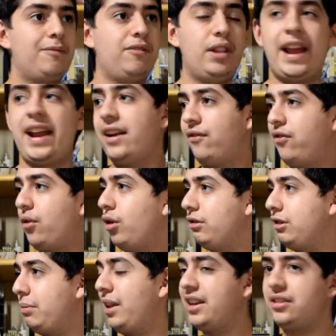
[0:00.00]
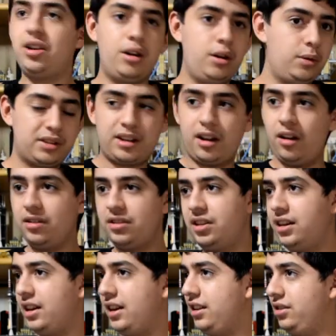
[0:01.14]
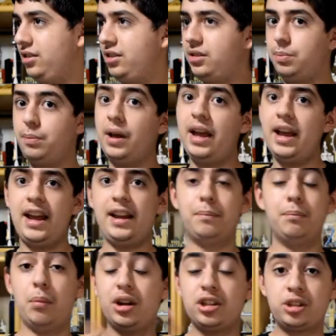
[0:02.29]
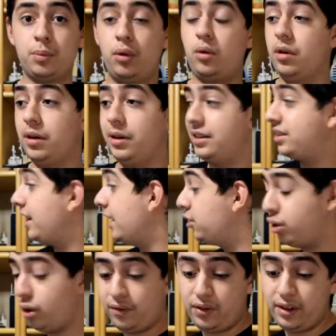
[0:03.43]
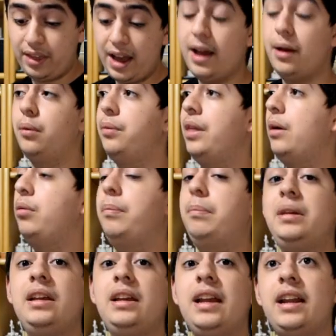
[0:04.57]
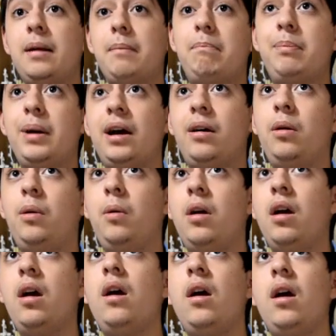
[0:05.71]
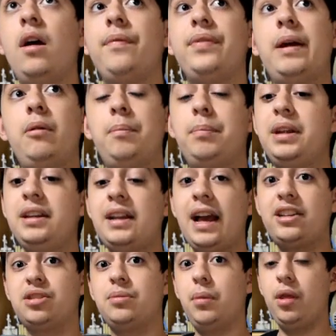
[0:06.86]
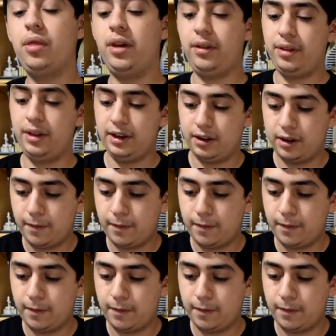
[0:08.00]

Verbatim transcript: landforms, plateaus, continents, and much more. Stay tuned for that. That will be in about, that will be next month, I think.